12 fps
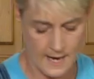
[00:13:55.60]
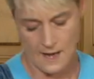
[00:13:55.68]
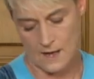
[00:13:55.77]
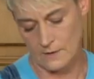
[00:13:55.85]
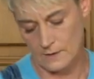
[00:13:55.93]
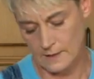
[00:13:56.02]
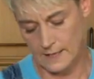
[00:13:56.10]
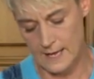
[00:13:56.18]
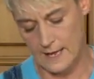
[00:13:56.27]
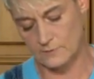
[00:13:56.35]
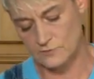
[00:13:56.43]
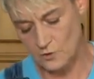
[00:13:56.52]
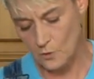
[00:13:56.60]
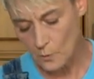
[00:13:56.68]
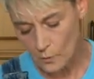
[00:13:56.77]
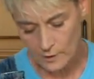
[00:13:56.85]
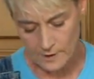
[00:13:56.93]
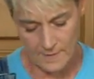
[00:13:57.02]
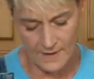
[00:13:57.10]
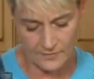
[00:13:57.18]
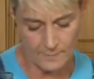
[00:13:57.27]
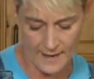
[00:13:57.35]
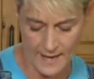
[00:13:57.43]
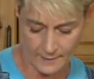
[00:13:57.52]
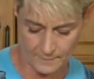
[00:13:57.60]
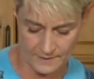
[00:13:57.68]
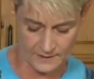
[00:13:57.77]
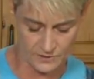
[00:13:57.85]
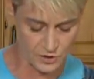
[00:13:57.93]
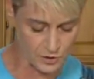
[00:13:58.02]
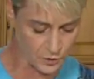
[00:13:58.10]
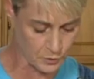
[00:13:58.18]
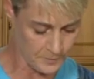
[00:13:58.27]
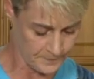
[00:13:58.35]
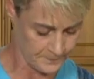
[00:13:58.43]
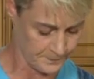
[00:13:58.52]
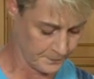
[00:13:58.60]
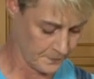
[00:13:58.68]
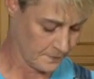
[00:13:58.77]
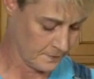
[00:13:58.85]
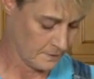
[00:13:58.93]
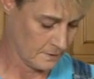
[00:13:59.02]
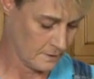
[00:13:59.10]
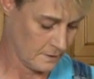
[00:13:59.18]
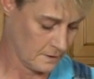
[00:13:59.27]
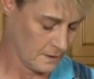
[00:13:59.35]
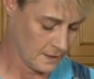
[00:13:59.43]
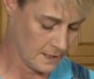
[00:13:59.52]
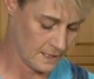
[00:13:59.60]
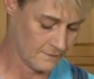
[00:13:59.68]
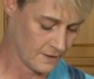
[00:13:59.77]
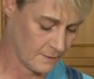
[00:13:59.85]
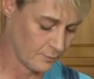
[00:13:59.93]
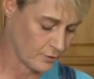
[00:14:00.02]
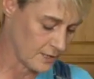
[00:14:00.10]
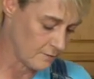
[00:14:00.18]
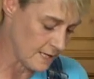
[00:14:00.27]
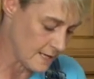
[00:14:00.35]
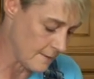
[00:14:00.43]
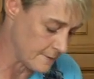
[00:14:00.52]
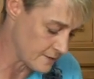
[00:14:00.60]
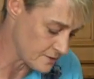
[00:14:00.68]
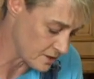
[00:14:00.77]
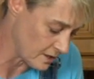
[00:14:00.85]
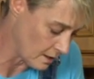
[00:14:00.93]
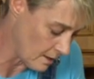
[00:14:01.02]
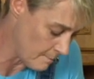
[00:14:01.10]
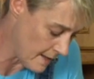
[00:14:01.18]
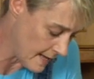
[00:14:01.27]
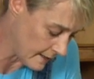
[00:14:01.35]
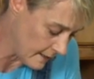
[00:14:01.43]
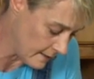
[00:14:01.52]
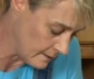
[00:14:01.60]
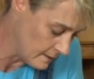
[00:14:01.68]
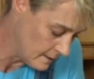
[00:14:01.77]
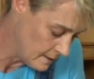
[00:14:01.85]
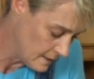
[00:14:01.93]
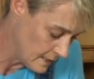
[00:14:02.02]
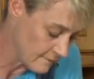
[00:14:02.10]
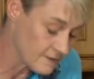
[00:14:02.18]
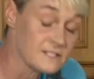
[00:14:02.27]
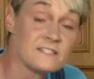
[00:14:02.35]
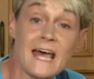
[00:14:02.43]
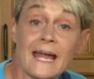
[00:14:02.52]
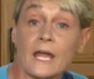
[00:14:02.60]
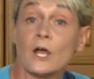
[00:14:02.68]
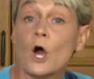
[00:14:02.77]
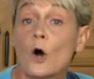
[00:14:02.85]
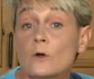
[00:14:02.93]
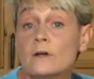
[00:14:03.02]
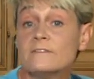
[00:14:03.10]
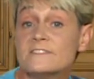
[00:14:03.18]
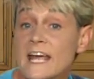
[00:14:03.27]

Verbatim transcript: Now, again, don't worry about the back being too even and pretty right now because you can come back and give it a second coat of